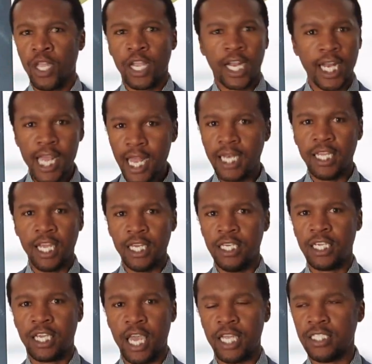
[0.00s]
clearly
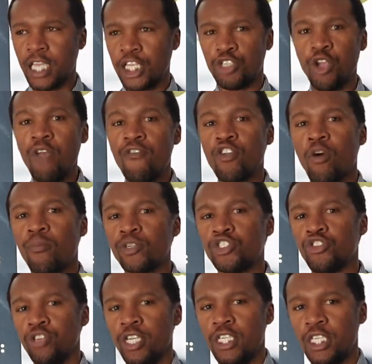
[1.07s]
indicates that you have an
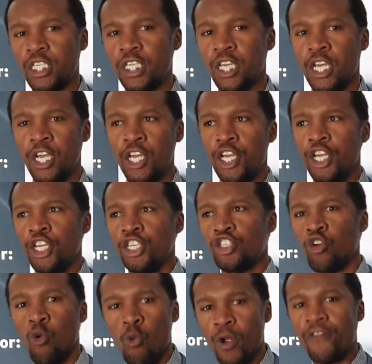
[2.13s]
opportunity to
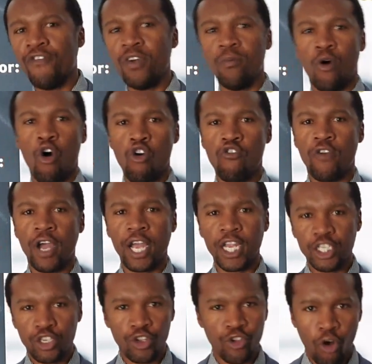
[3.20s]
win them over
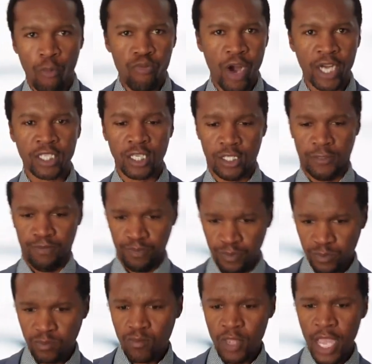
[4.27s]
into your practice.
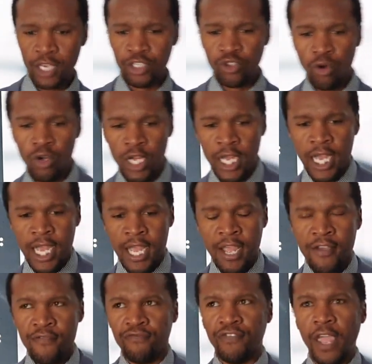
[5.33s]
And so
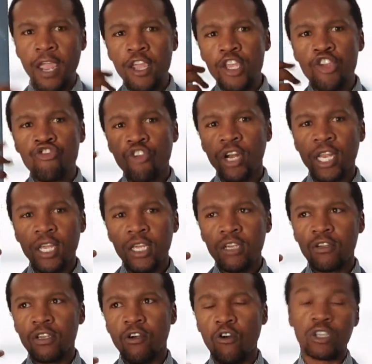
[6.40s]
they usually,
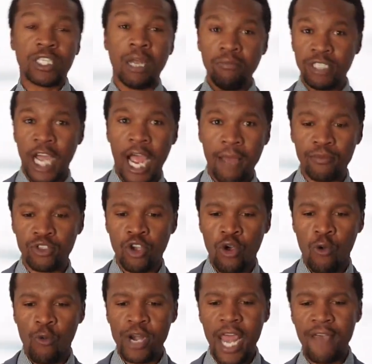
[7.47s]
or sometimes,
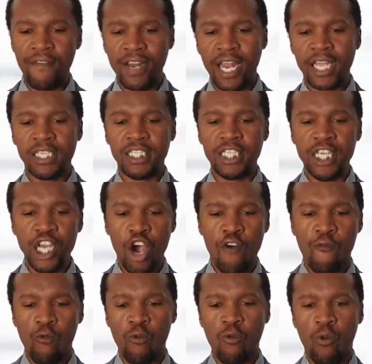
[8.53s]
would have an idea
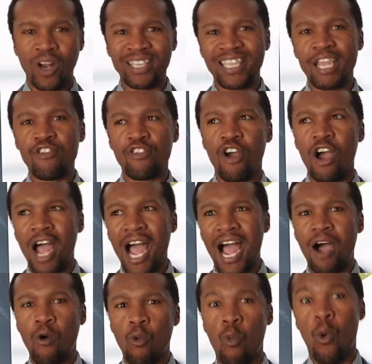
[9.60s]
of what they
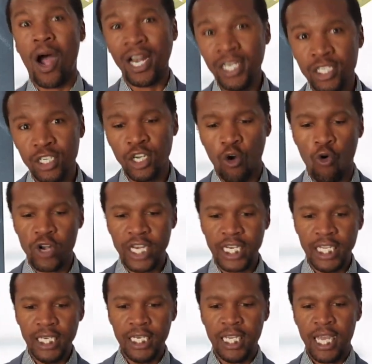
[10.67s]
want or
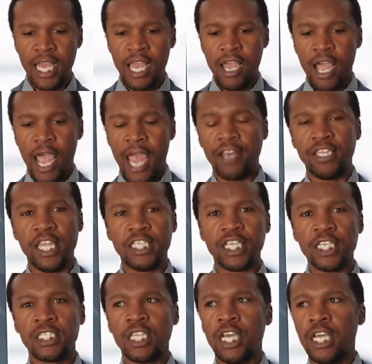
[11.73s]
need, and they're
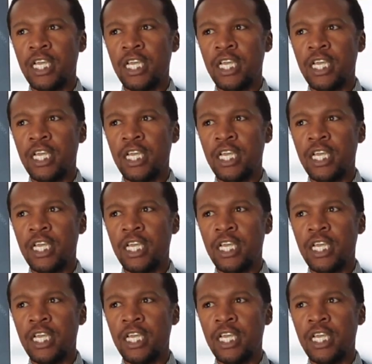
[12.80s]
just